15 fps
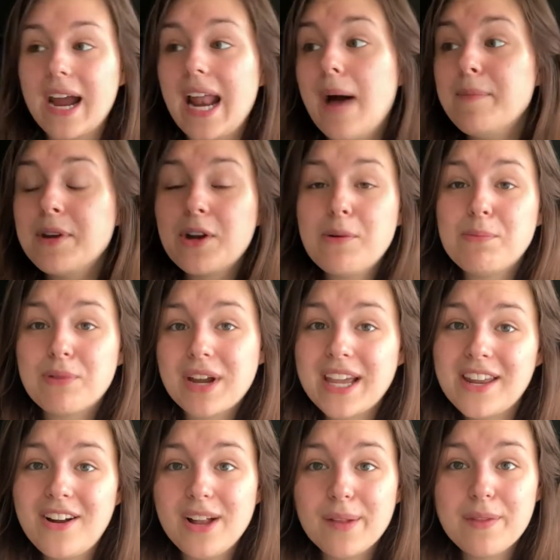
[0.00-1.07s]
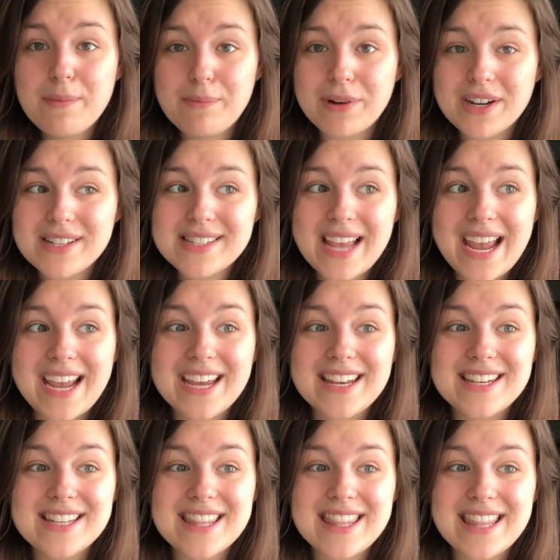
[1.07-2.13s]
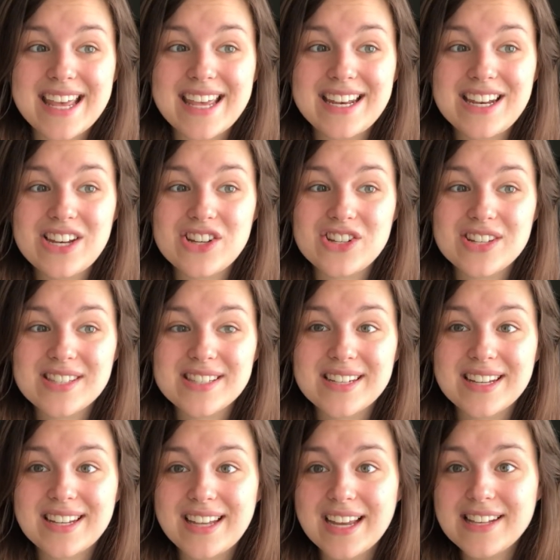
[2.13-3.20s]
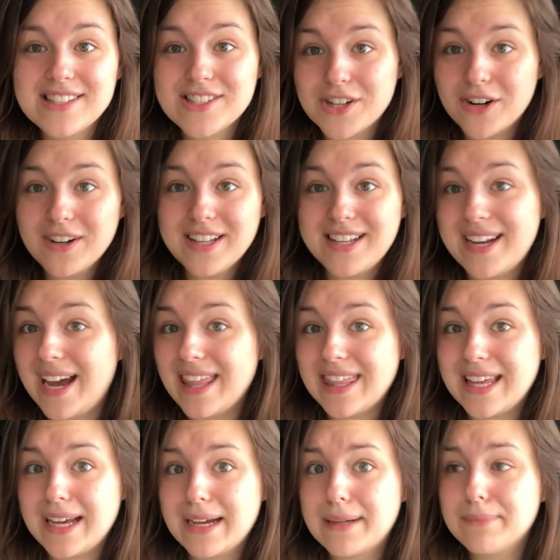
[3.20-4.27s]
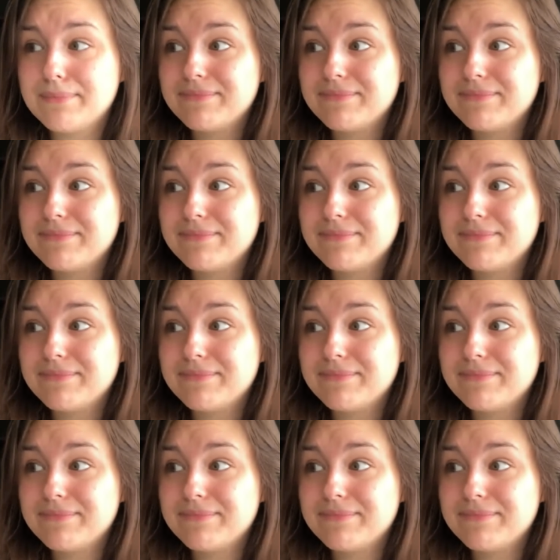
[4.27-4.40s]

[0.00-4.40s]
right, I'm gonna go bring in all of the books and then just get started, I think.